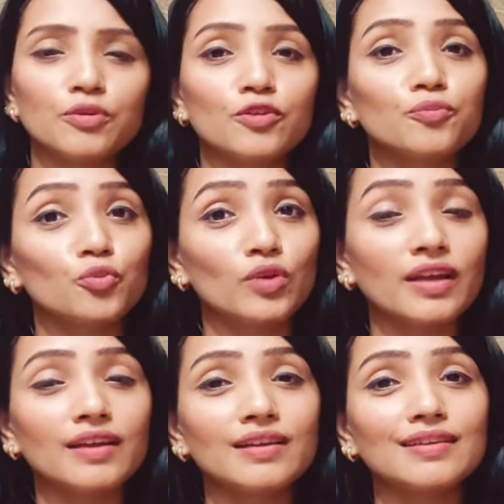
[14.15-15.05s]
because
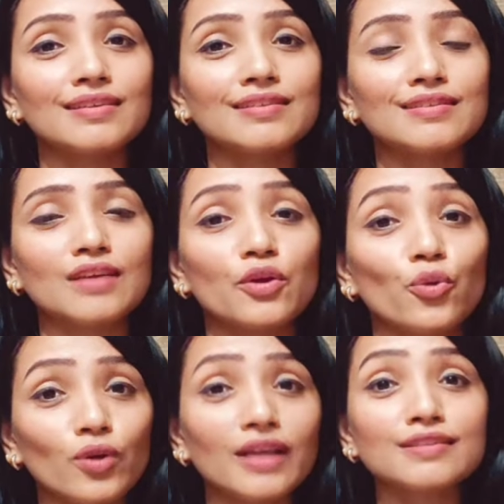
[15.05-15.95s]
Pune is
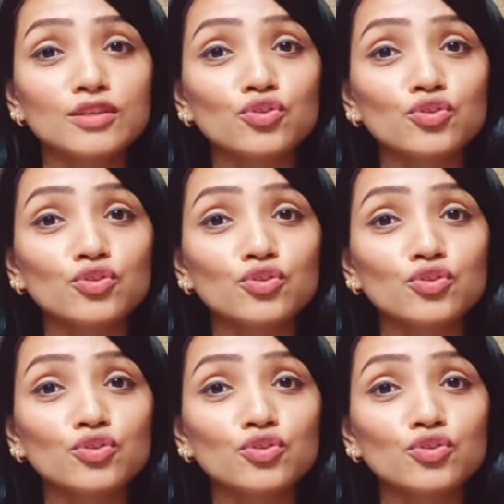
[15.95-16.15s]
known as